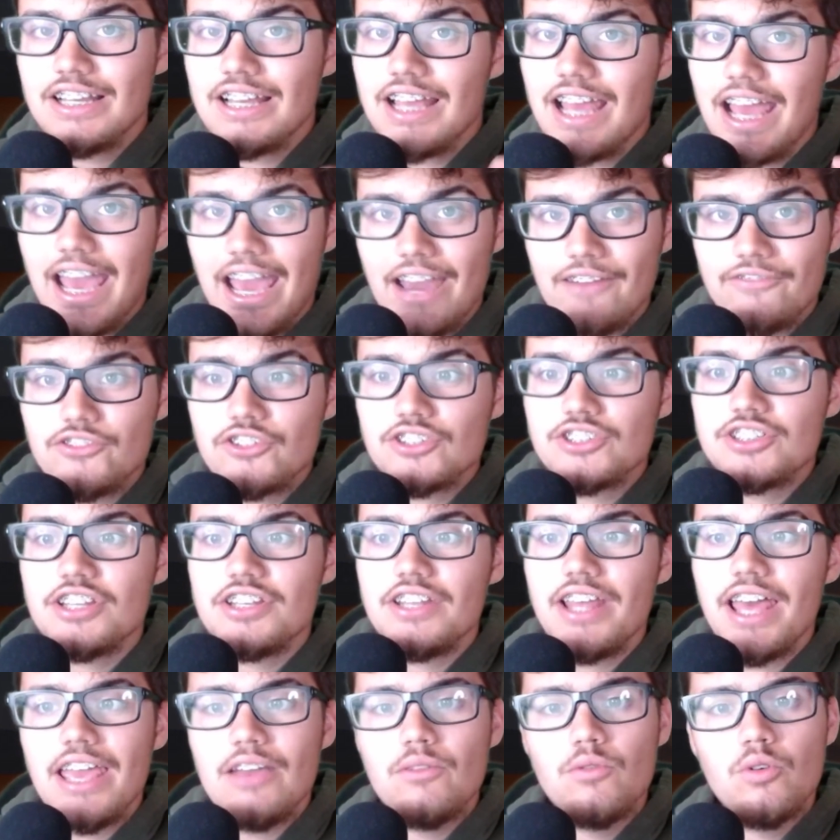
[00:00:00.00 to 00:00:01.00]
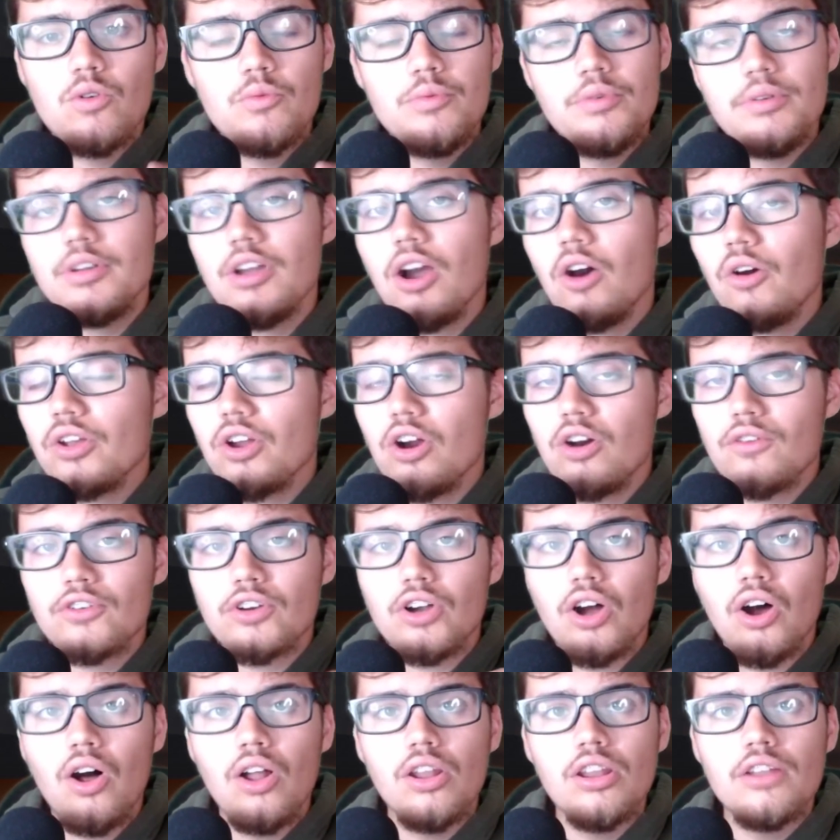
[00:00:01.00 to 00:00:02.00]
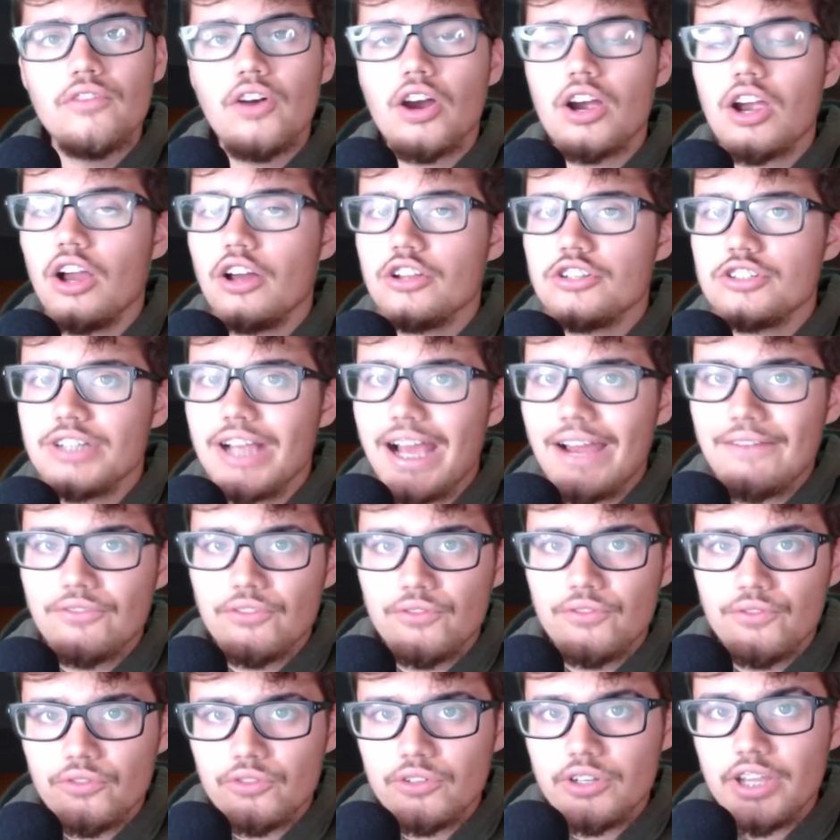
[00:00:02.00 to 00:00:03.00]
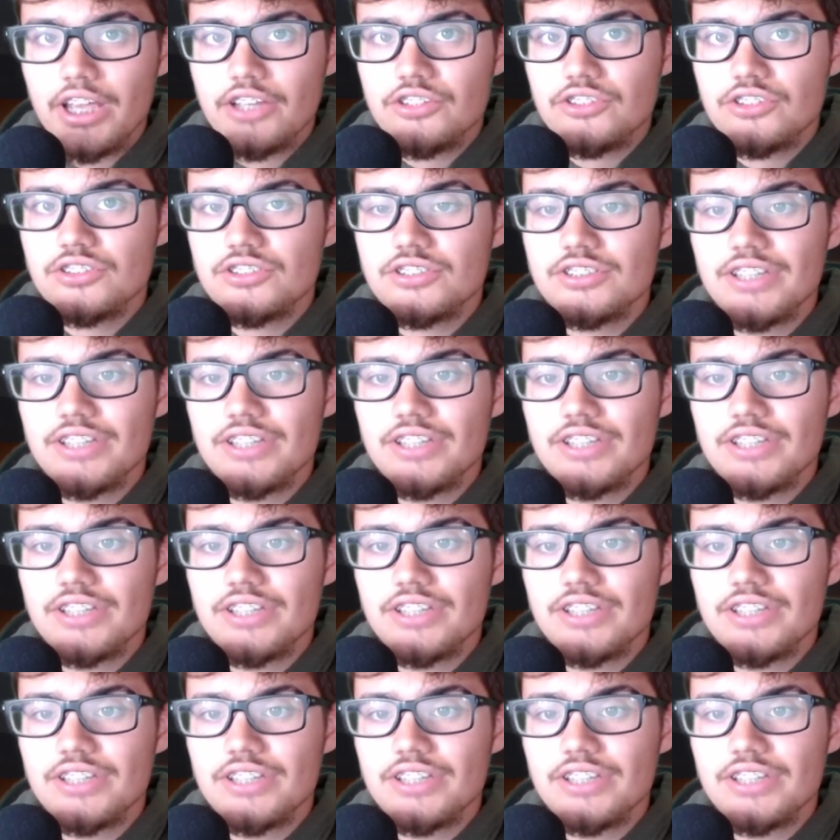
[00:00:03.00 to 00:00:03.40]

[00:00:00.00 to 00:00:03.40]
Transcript: After today, we'll be going over all of our undrafted free agents,